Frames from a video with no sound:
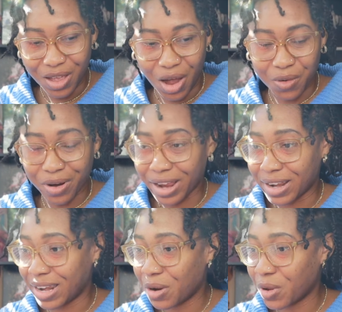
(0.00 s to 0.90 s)
All right,
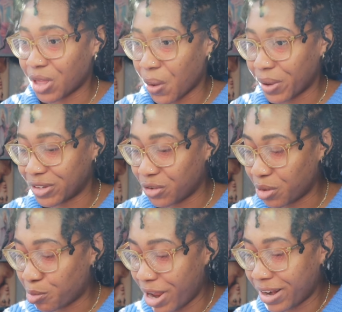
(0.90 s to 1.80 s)
and here we go into the
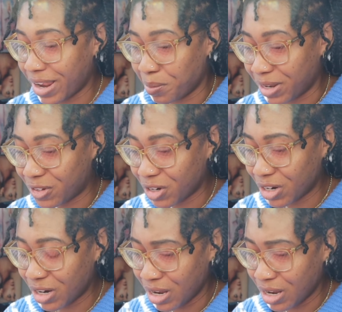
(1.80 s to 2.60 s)
bread and butter.